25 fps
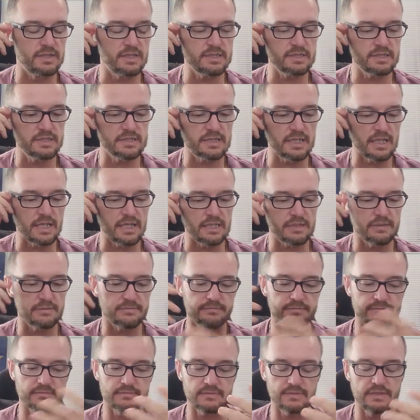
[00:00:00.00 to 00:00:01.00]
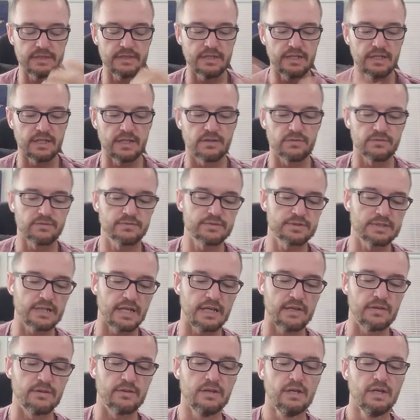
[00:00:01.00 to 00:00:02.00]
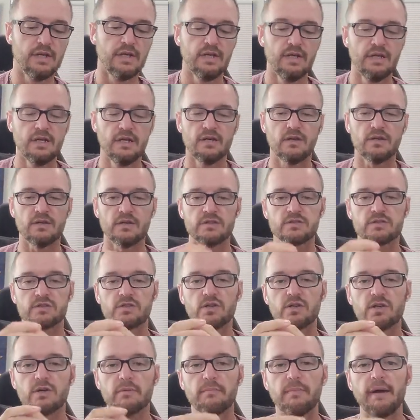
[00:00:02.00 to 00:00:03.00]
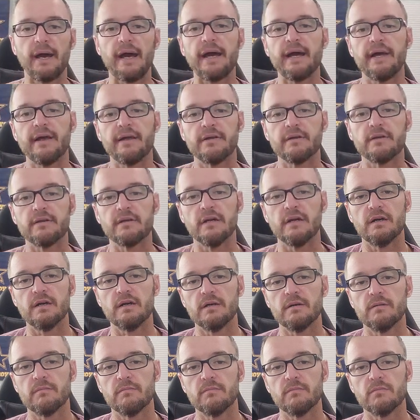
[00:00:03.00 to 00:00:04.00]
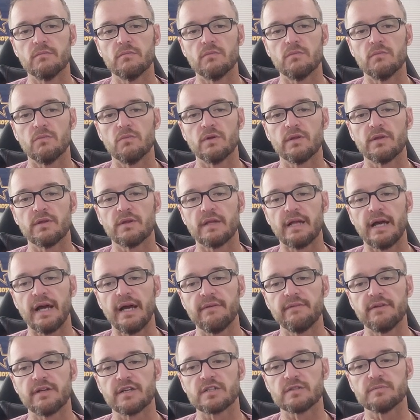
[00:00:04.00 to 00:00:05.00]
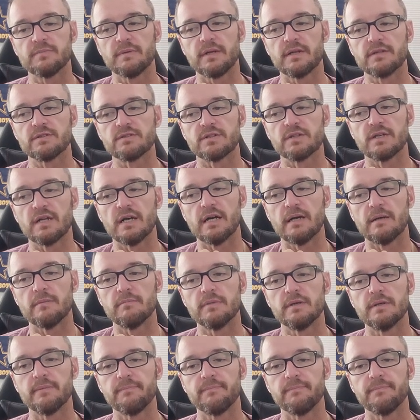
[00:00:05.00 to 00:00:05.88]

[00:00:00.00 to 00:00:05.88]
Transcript: And this is not you know saying it's good or bad, um, whether they have the experience or not.